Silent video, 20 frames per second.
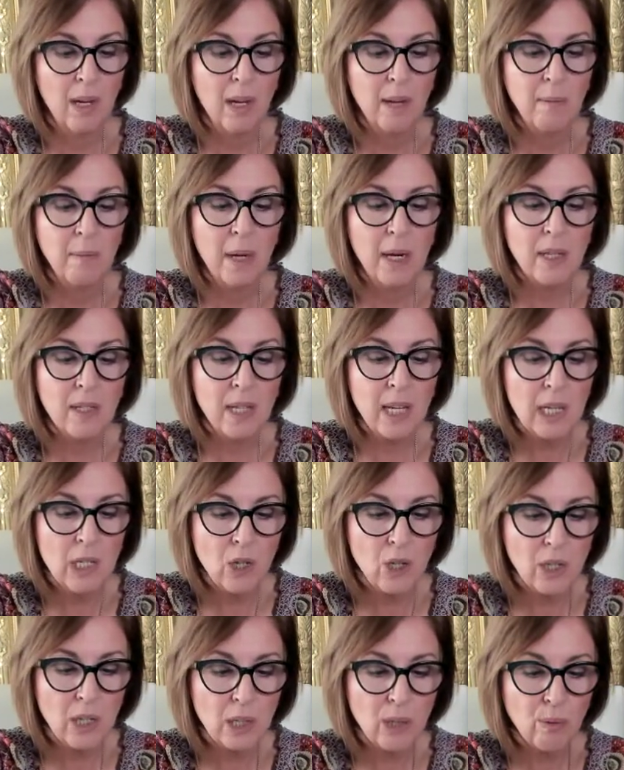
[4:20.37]

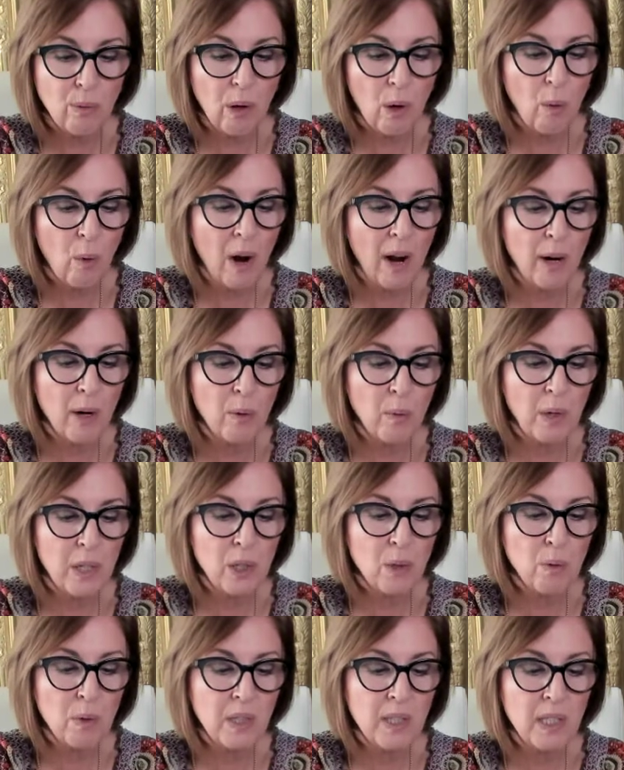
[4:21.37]
Meditation is required when
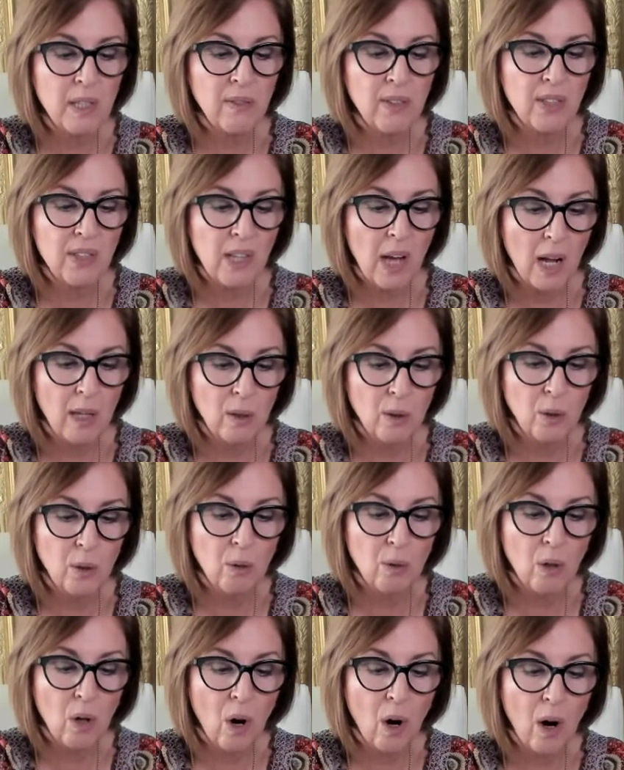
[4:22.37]
you receive the
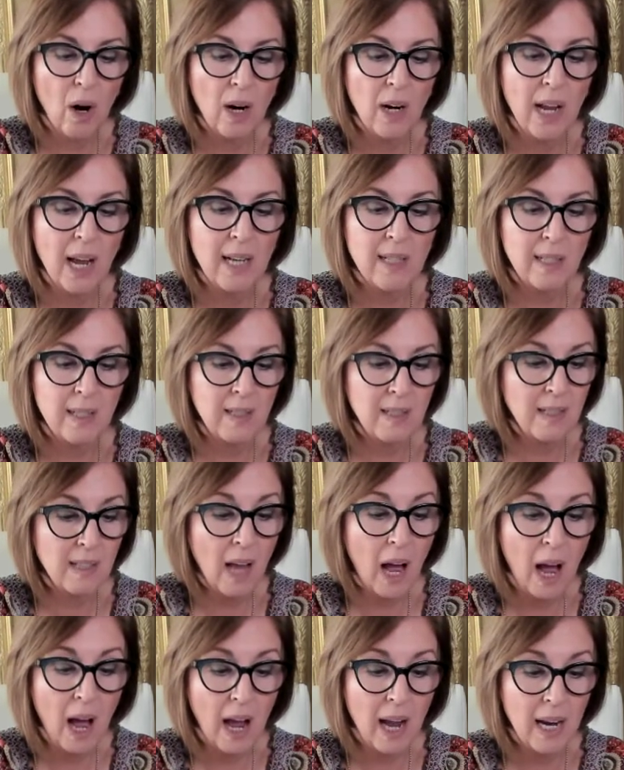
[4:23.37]
Solitude card as a
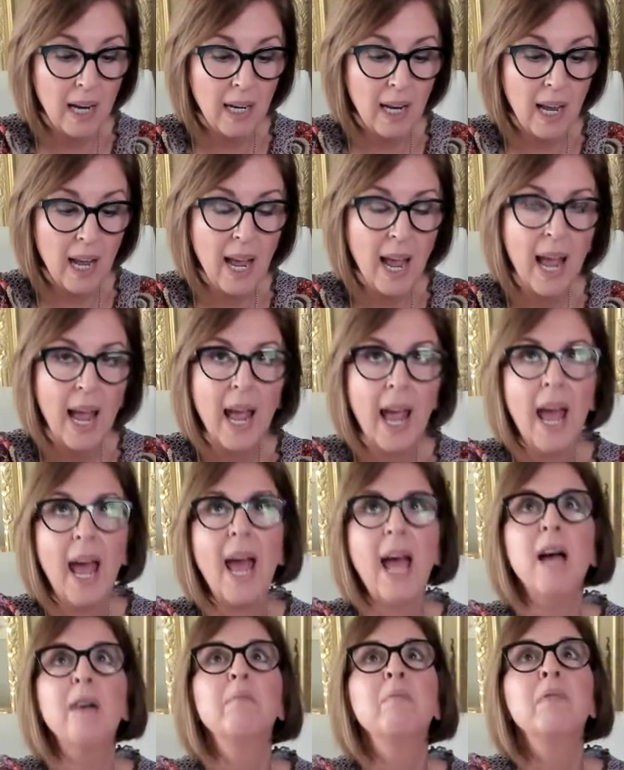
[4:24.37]
sign.
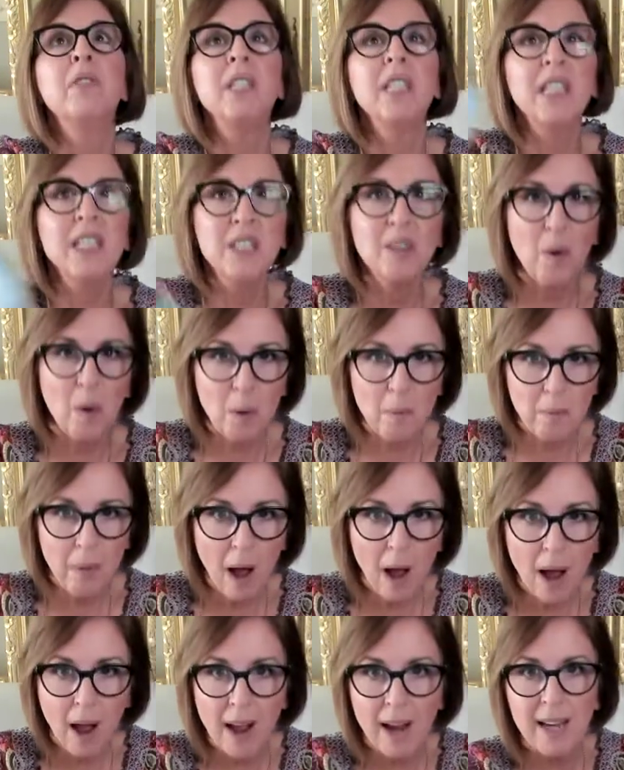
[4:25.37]
Empty your
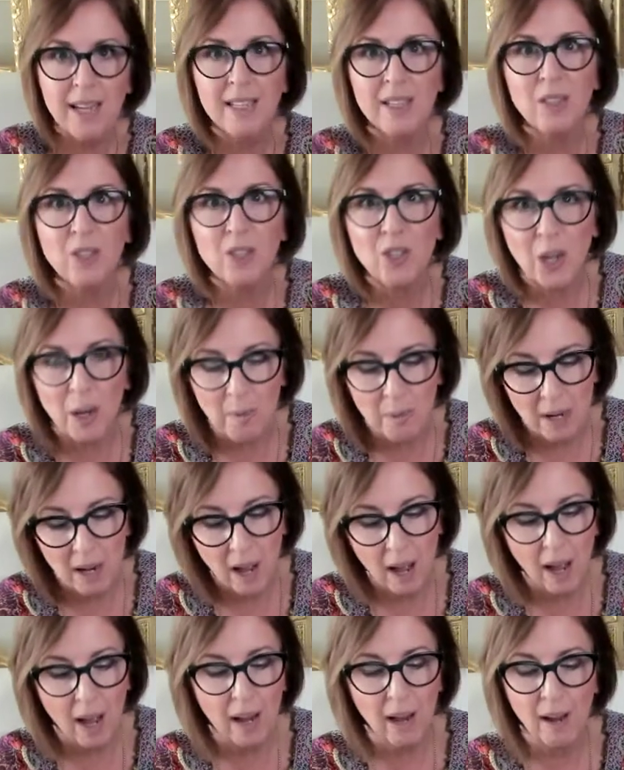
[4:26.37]
mind,
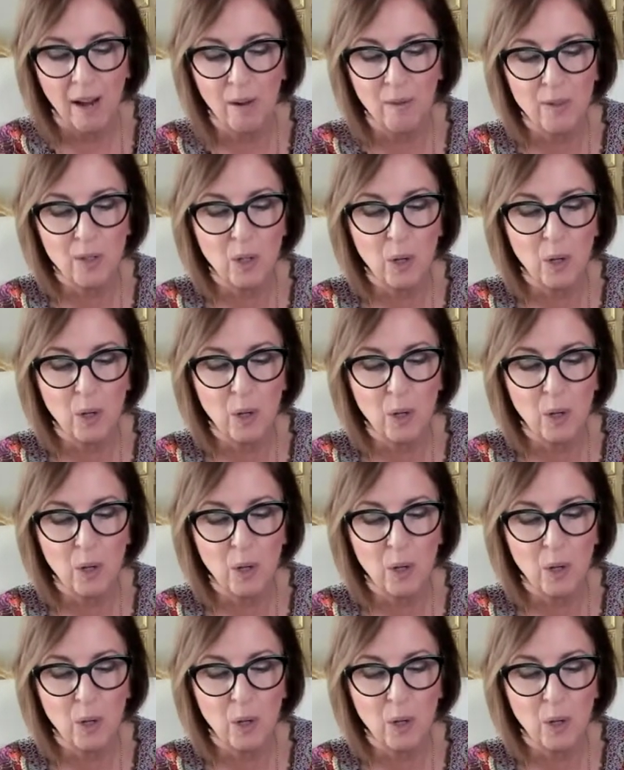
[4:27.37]
Gemini, of